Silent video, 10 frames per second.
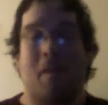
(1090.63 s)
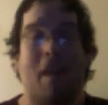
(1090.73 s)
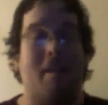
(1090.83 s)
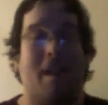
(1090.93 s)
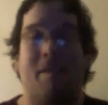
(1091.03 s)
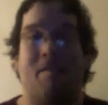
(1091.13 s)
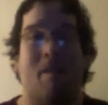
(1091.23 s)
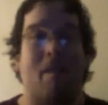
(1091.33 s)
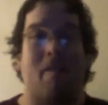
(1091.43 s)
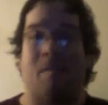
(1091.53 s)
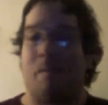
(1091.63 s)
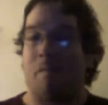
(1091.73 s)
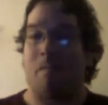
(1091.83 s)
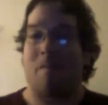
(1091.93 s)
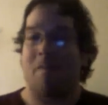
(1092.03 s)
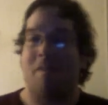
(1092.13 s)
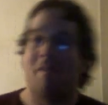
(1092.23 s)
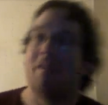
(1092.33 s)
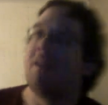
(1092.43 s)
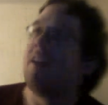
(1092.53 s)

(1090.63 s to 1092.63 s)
I don't know.